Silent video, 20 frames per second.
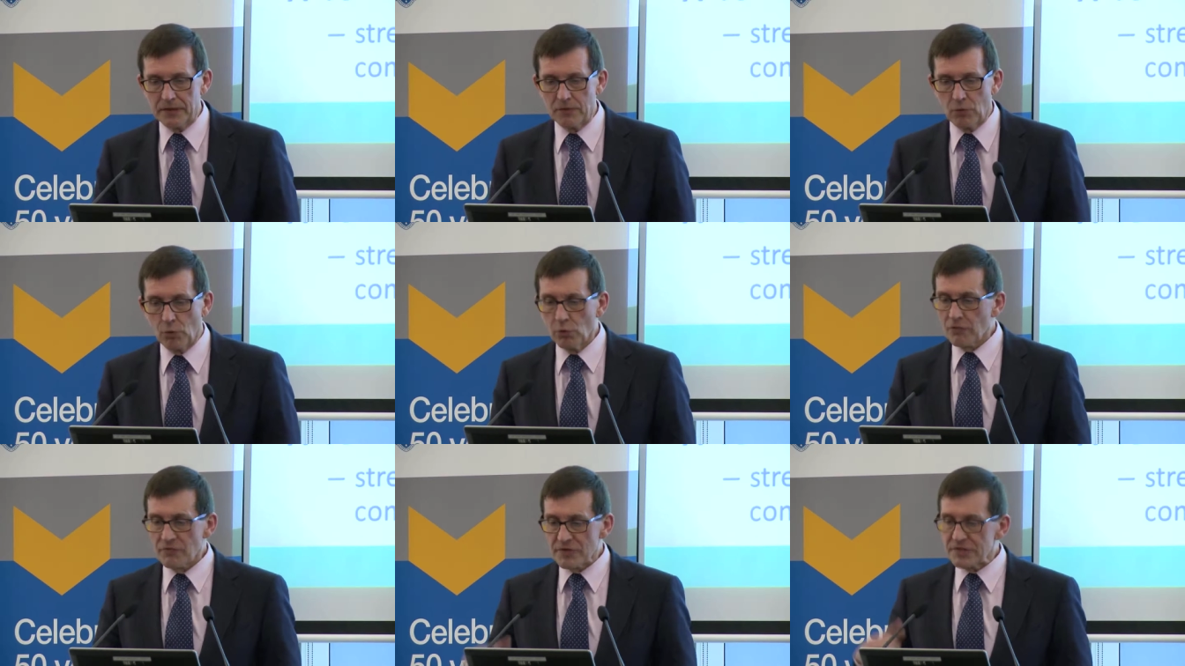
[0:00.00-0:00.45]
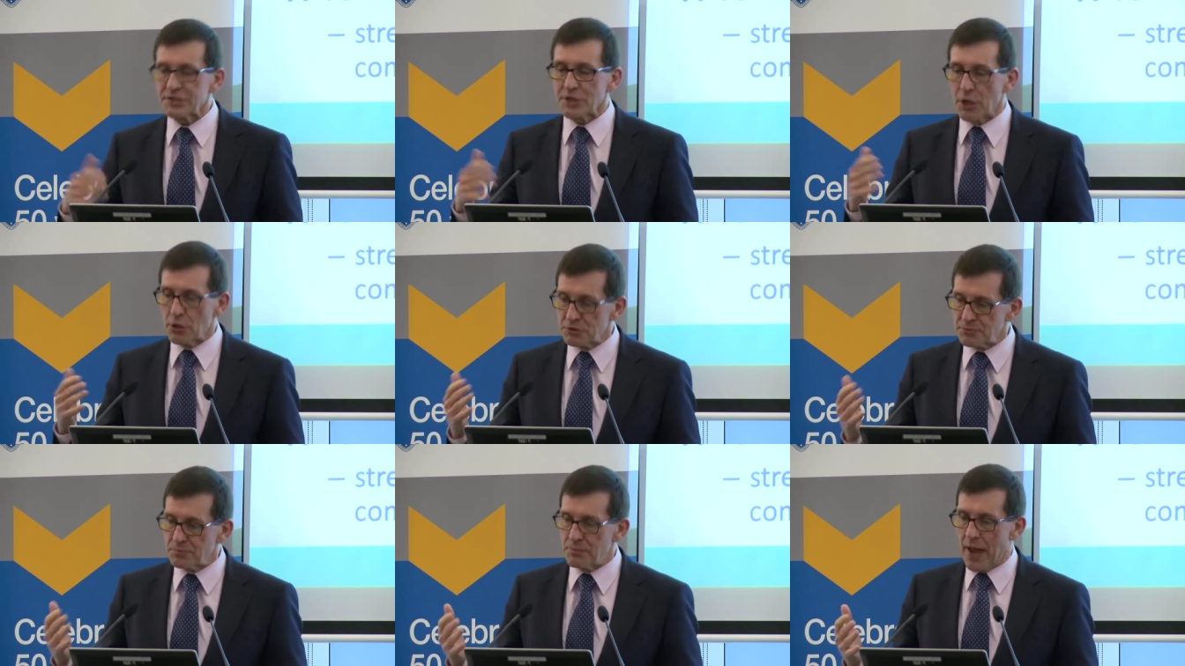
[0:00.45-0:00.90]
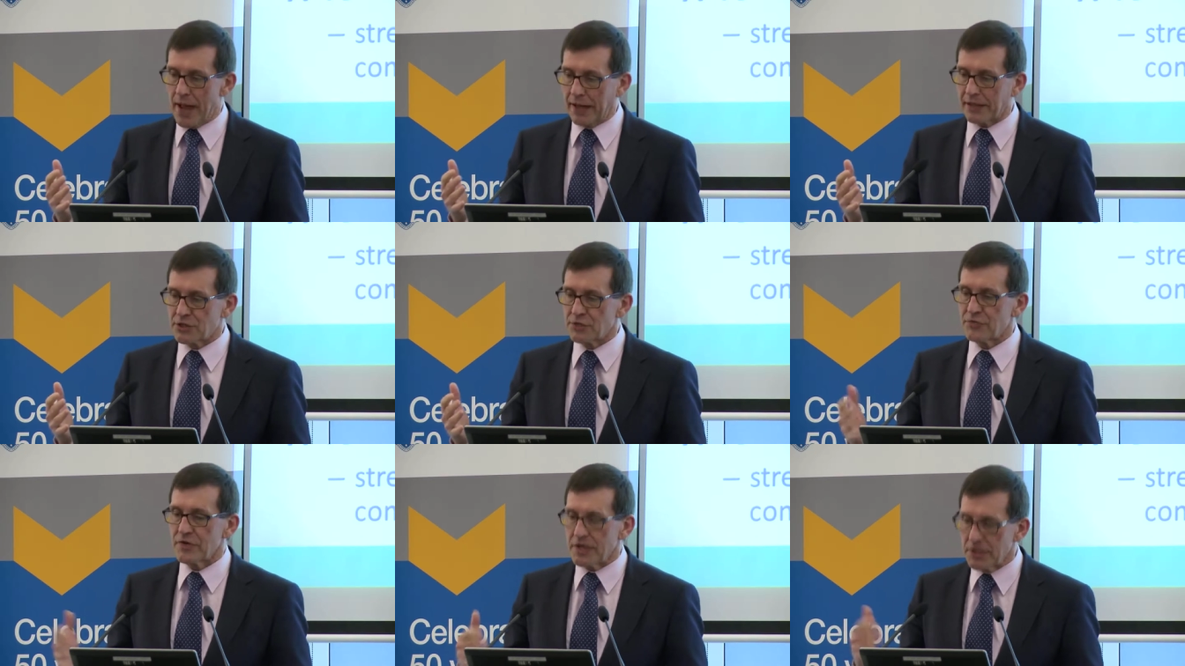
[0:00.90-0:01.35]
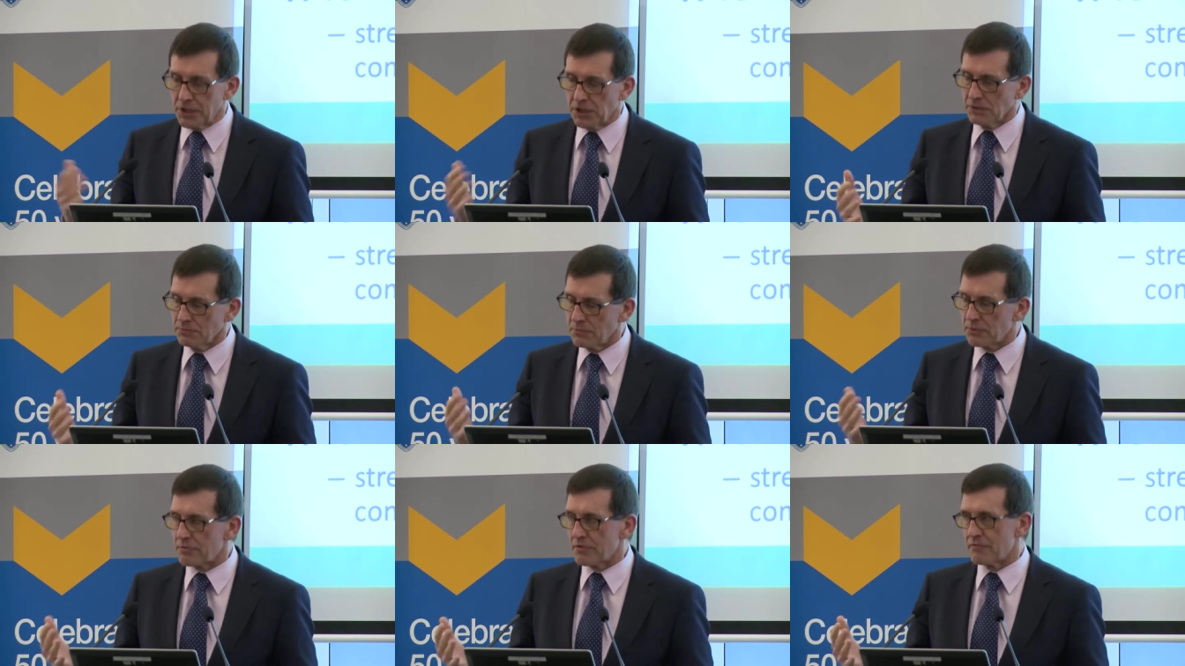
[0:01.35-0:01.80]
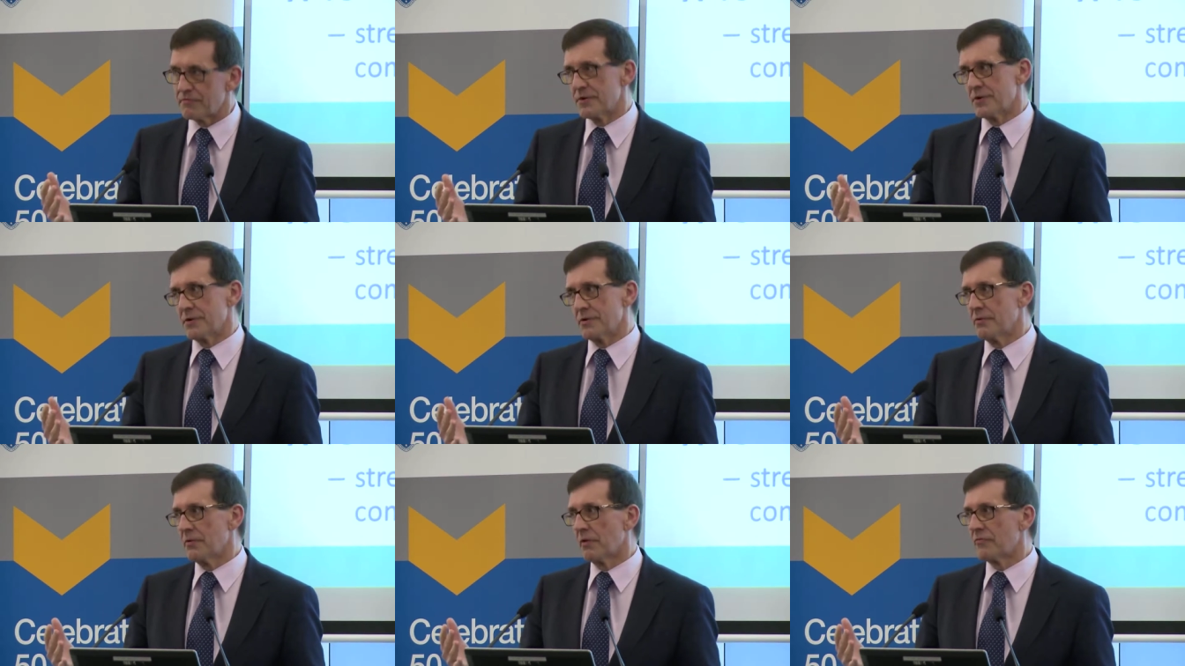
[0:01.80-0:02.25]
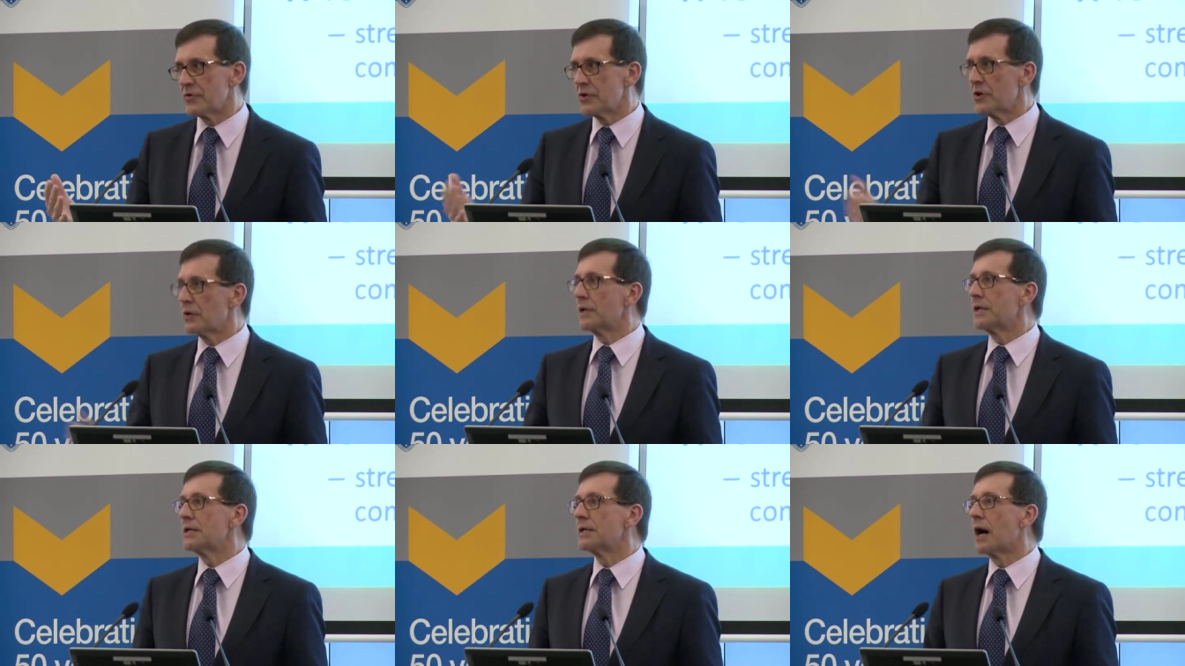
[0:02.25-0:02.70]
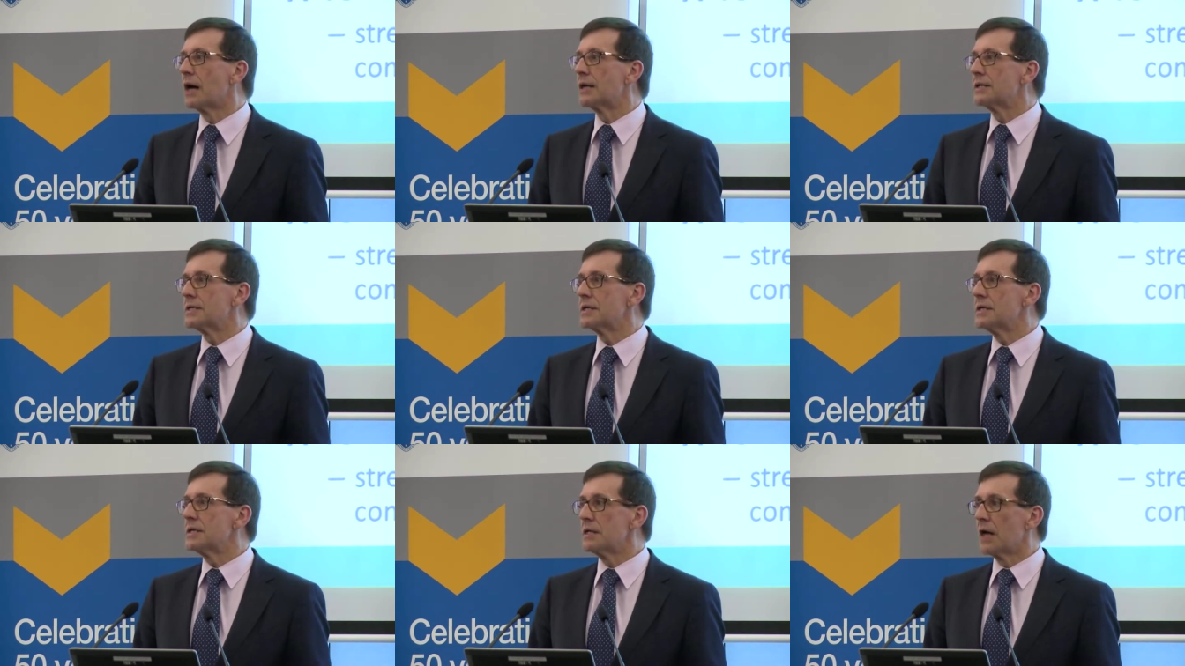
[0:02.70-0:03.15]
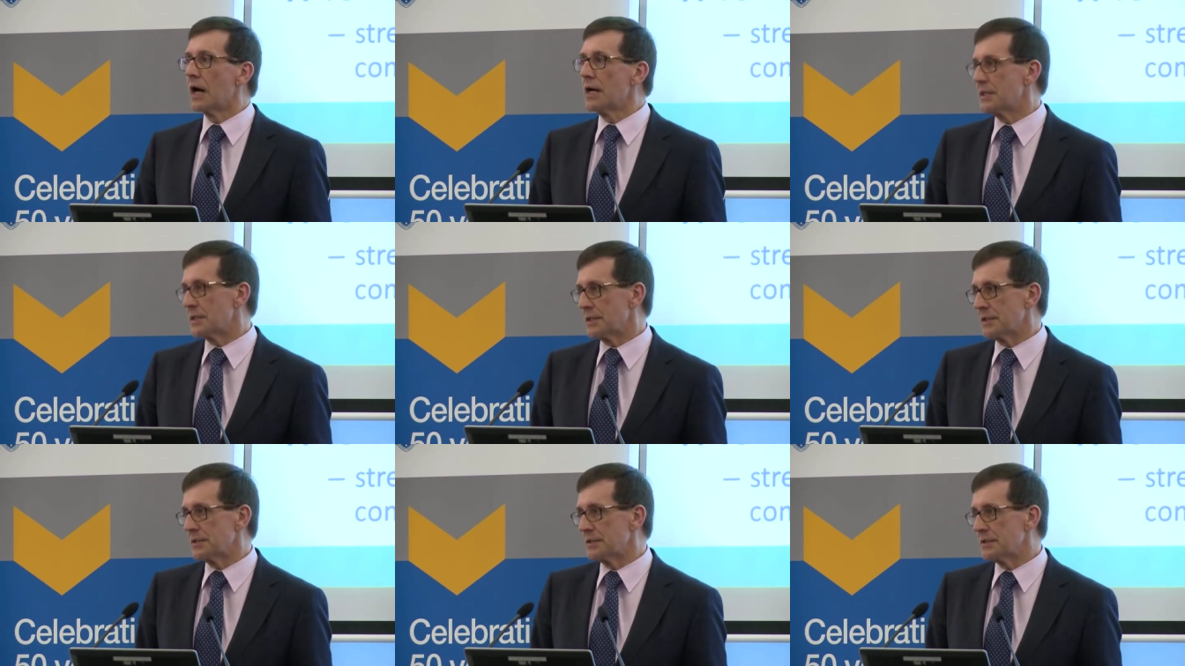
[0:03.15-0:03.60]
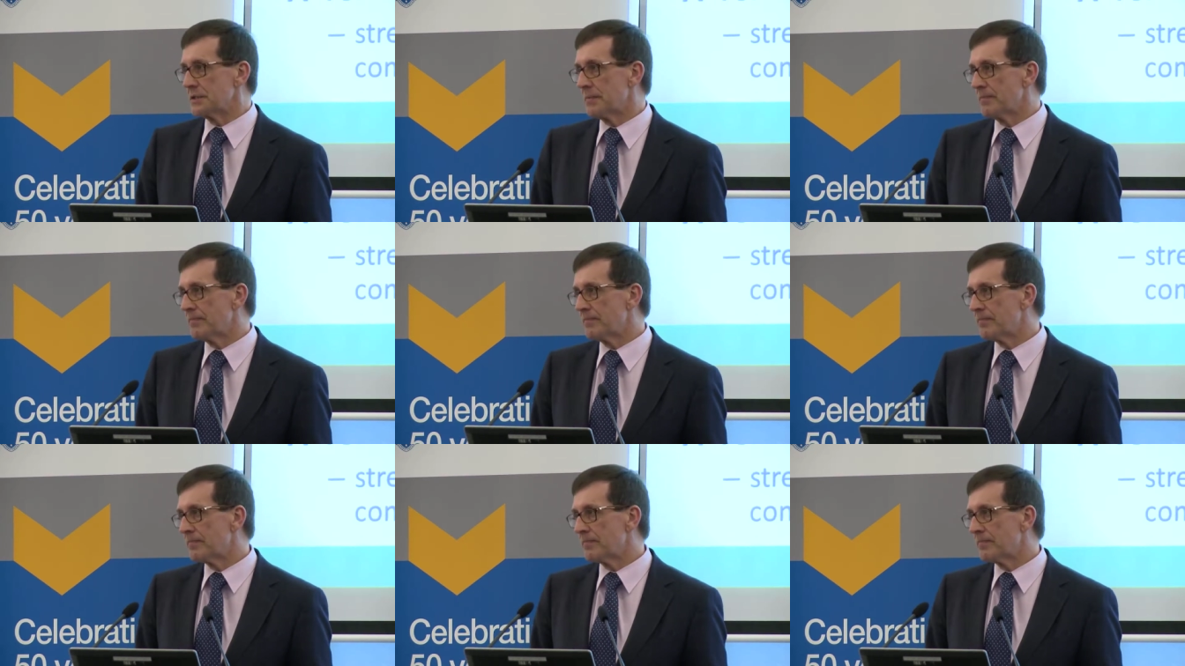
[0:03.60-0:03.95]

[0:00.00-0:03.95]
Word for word: All of this goes back to the Hilmer Review of the early 1990s.